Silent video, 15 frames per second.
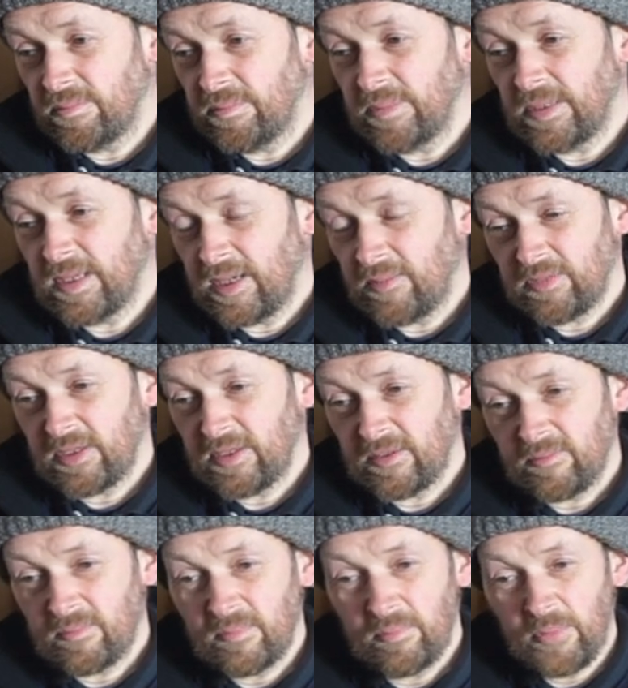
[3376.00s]
began to
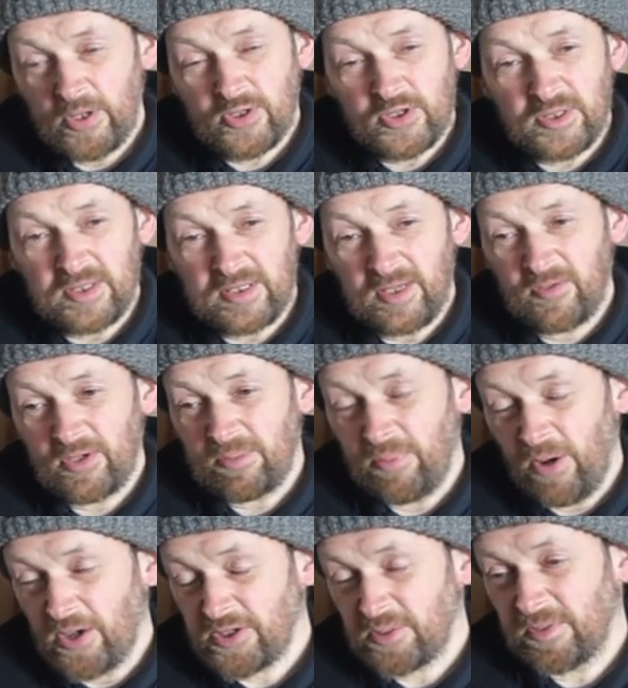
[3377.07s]
burgeon in every
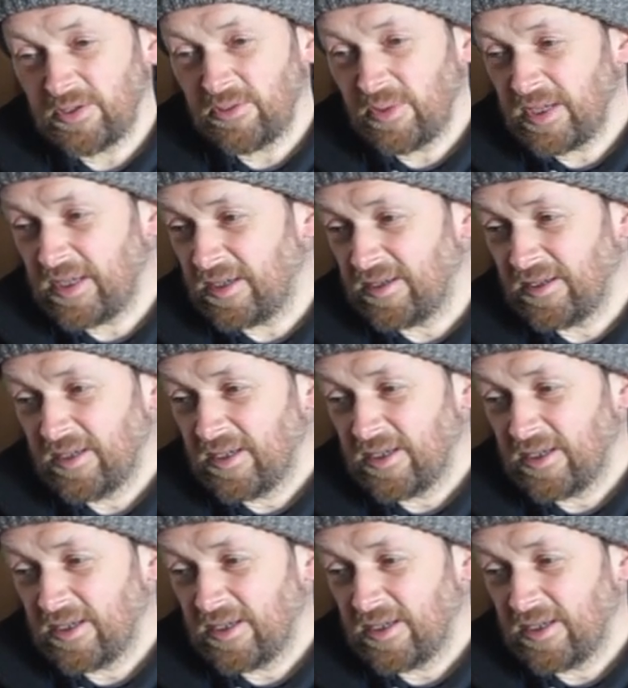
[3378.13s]
possible way.